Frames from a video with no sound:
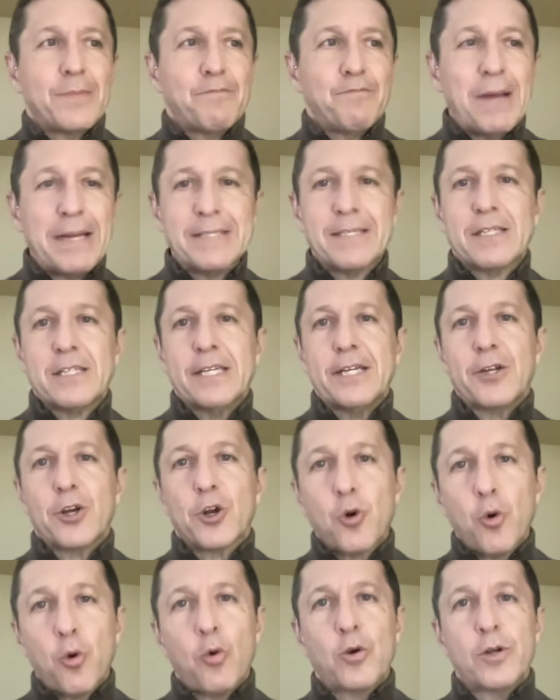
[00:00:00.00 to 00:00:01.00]
basically in
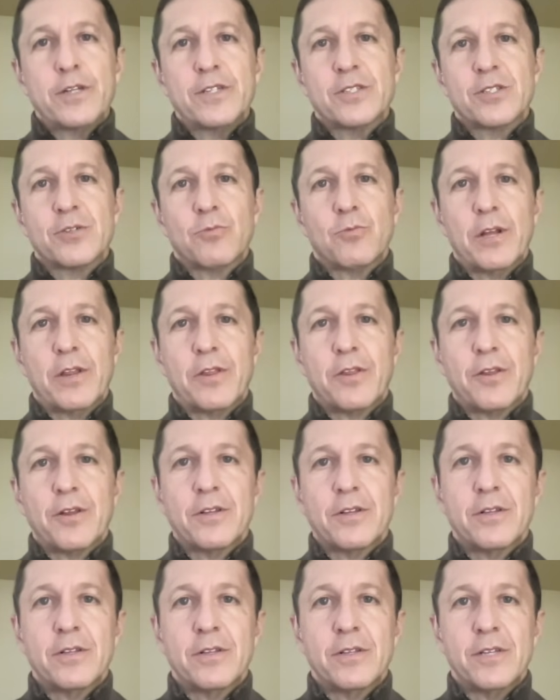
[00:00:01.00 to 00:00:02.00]
accordance with
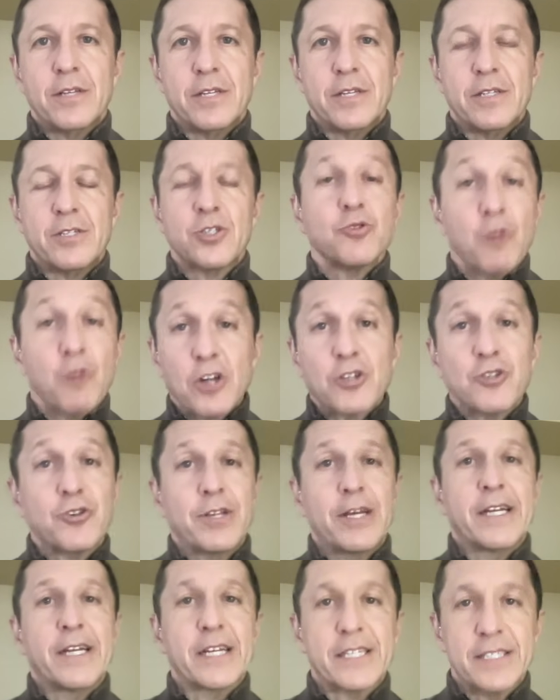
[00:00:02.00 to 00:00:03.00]
the structure
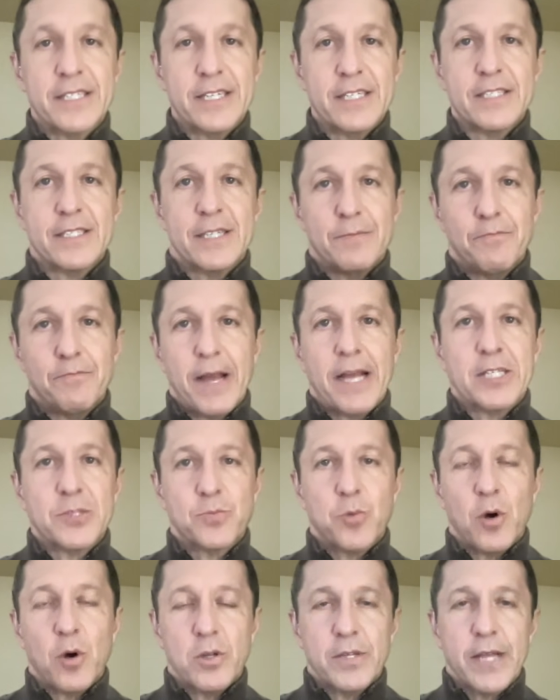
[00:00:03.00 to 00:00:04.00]
that exists in
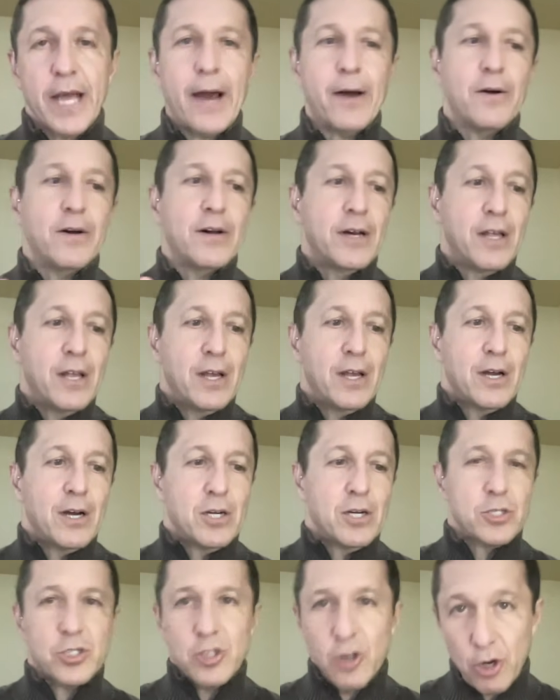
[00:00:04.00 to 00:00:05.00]
baseball now.
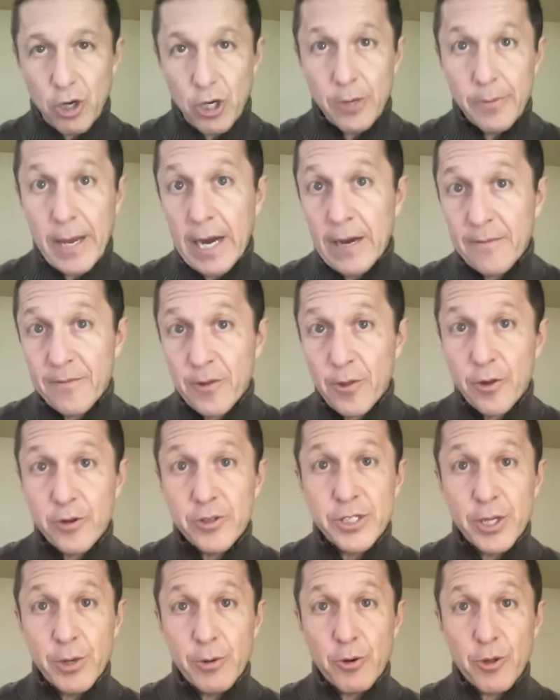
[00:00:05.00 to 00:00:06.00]
A certain amount for their
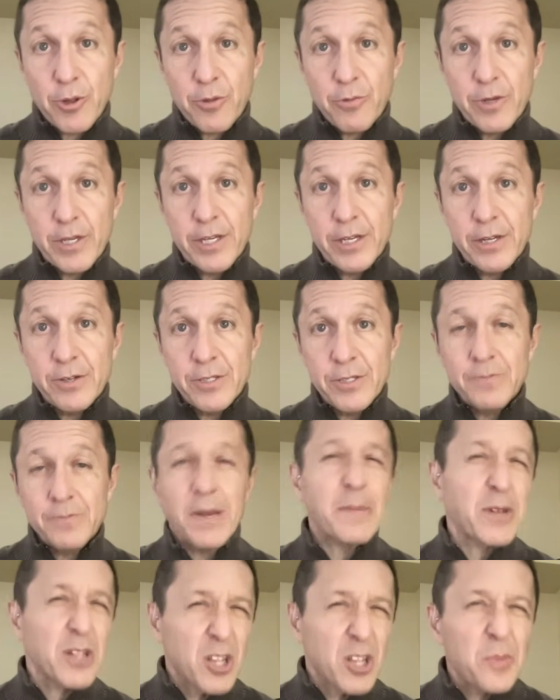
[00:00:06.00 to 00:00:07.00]
0 to 3 years,
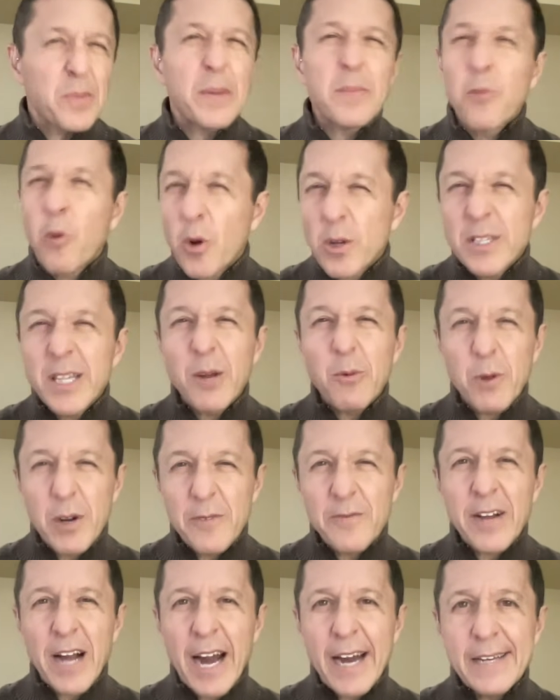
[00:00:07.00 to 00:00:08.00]
maybe a little bit more than they would
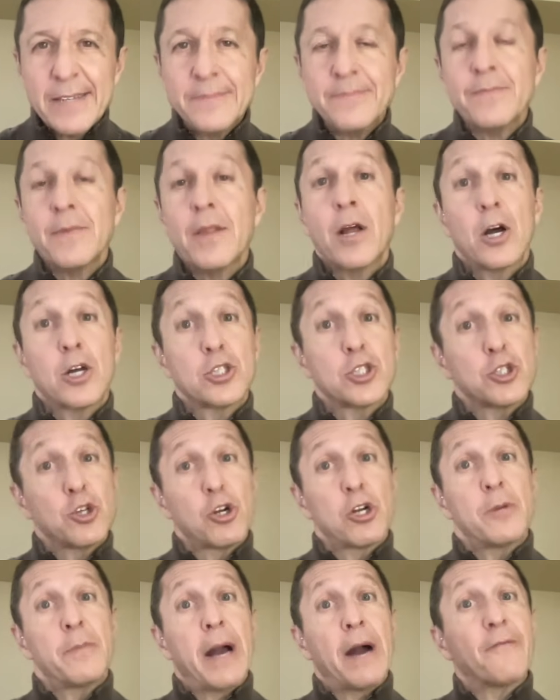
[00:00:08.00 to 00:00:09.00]
have gotten. A
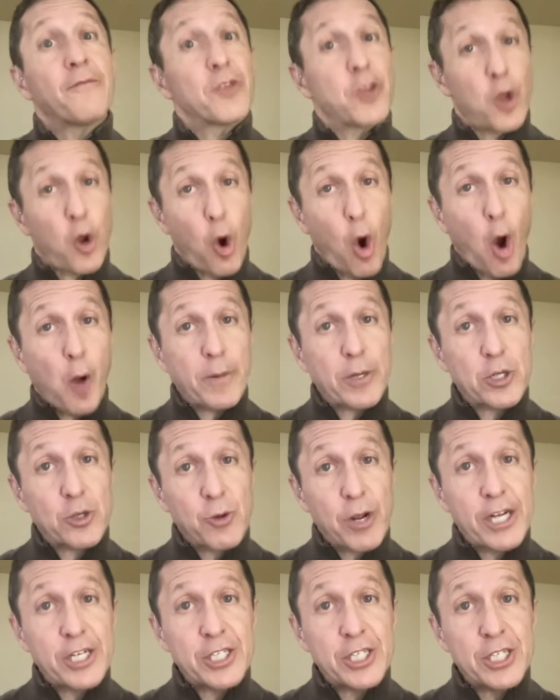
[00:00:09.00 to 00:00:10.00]
certain amount for their
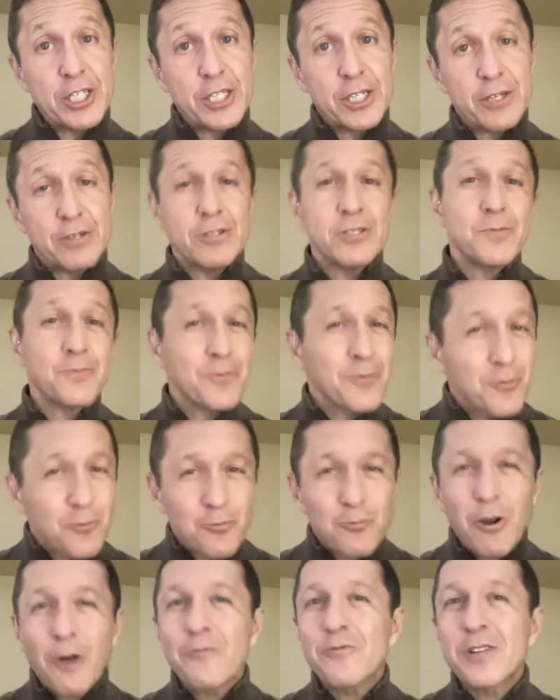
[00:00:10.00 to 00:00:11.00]
arbitration years,
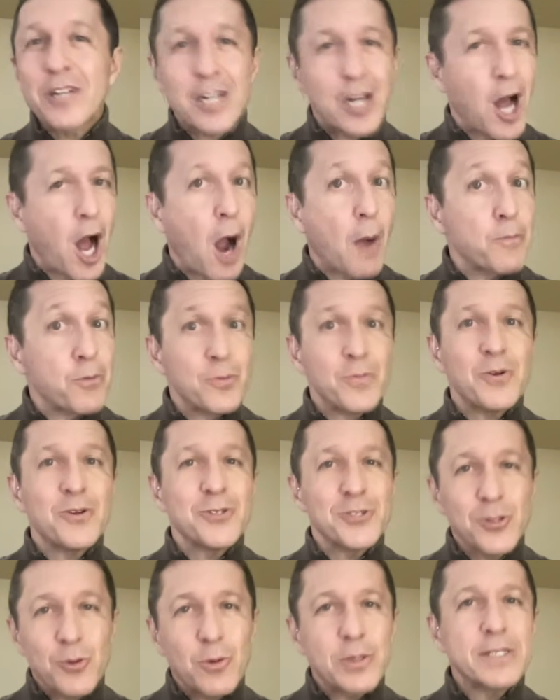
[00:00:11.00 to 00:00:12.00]
roughly comparable
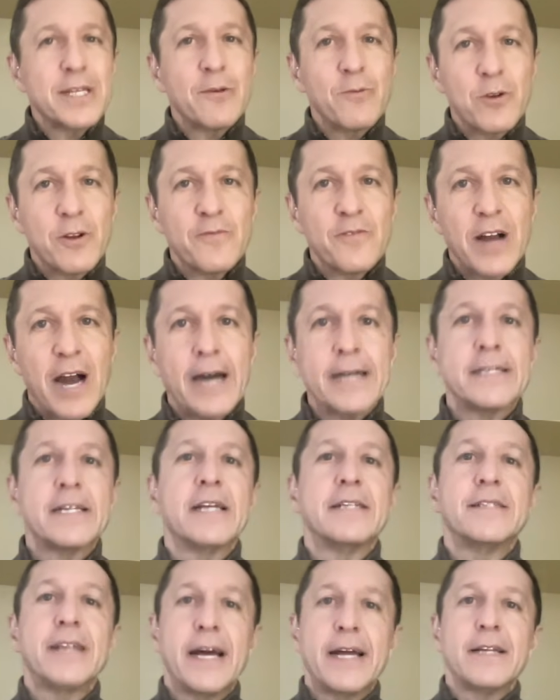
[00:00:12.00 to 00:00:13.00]
to what they would have gotten.
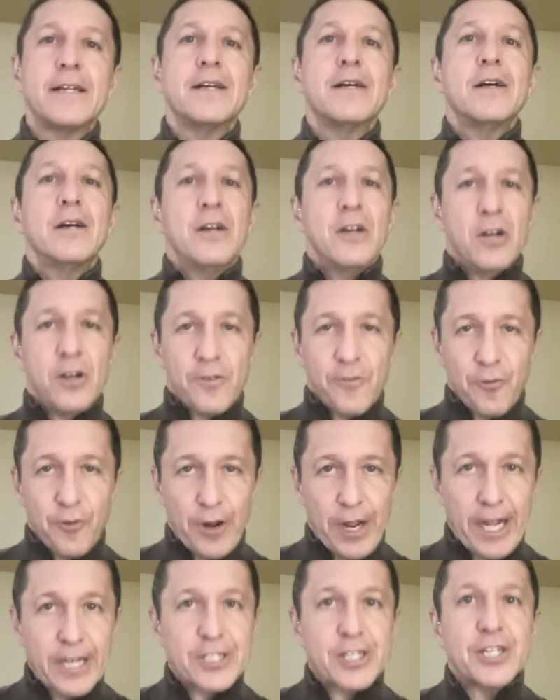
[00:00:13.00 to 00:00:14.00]
And then
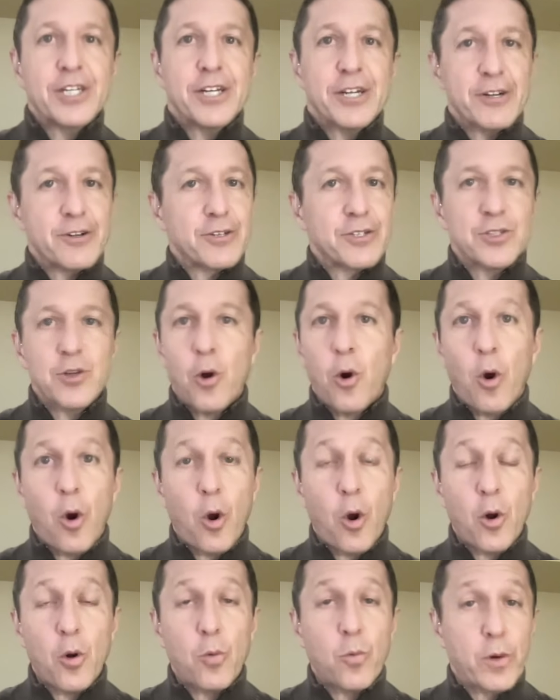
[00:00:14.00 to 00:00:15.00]
free agent years
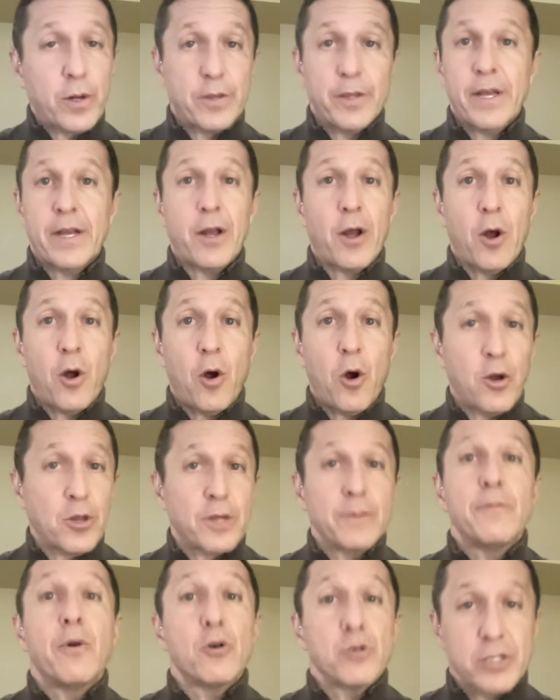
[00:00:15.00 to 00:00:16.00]
are where they are
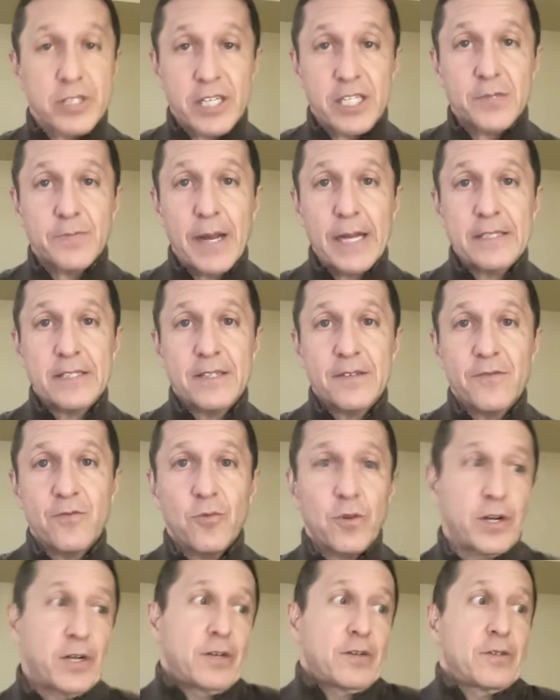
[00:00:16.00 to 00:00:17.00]
the most expensive,
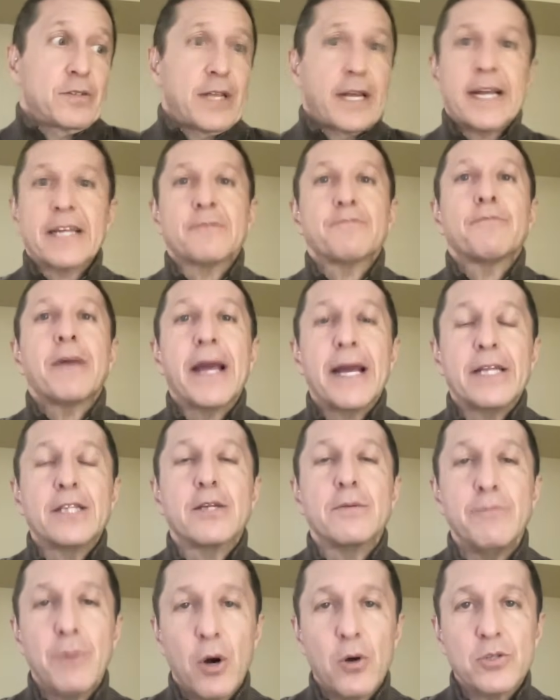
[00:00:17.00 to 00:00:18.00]
where they get paid
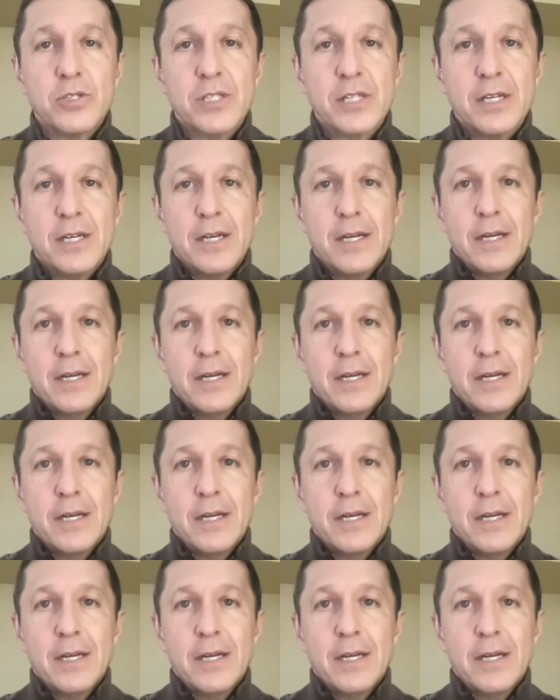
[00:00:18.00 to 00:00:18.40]
the most.